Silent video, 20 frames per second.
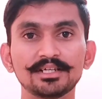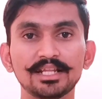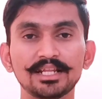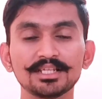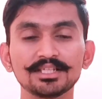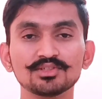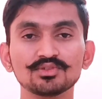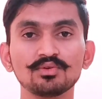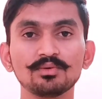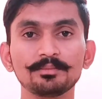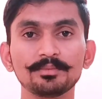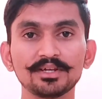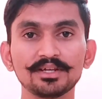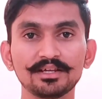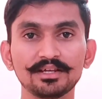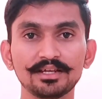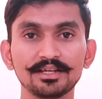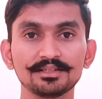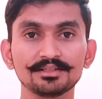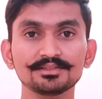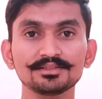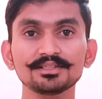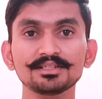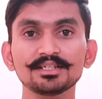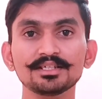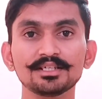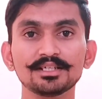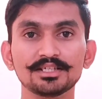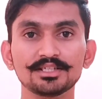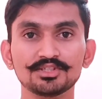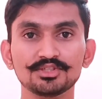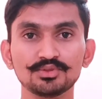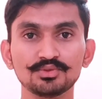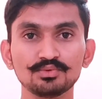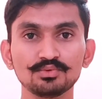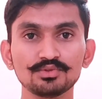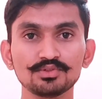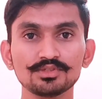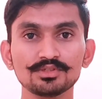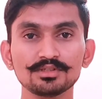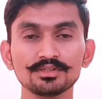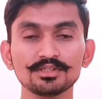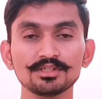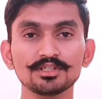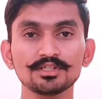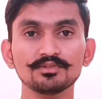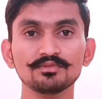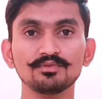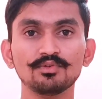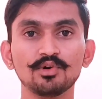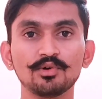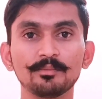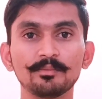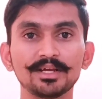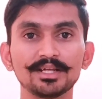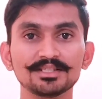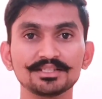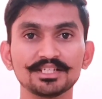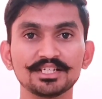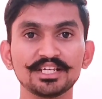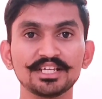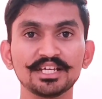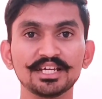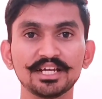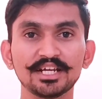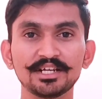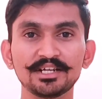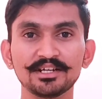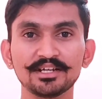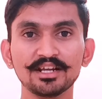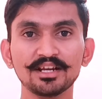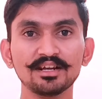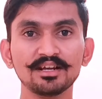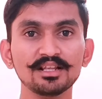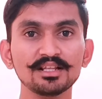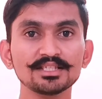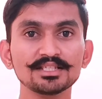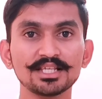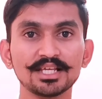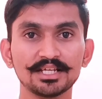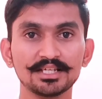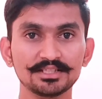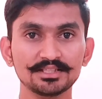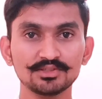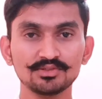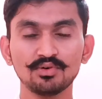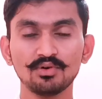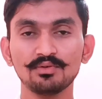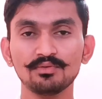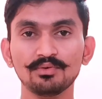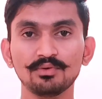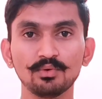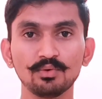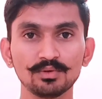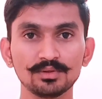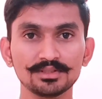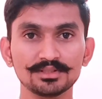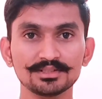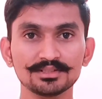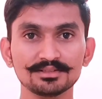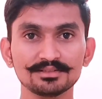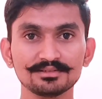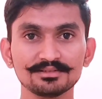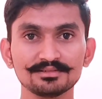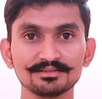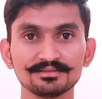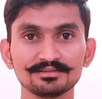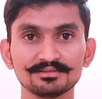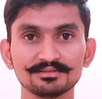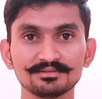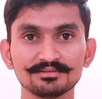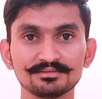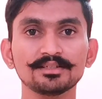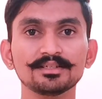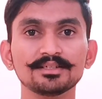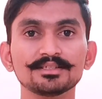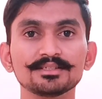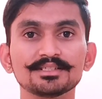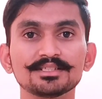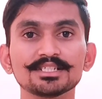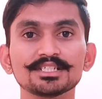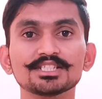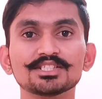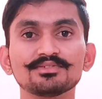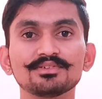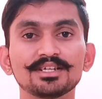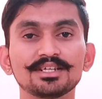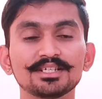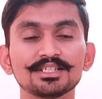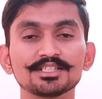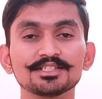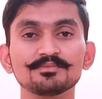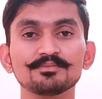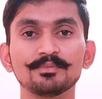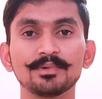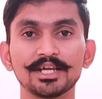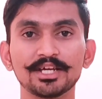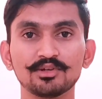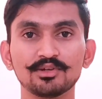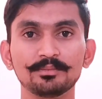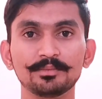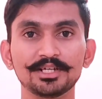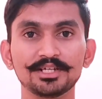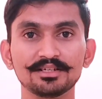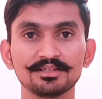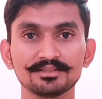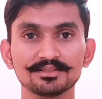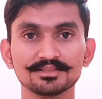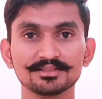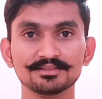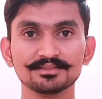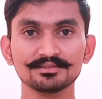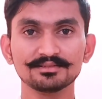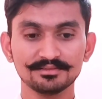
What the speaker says: Telescopic gauge is used for measuring internal size of holes. Sixth one is micrometers.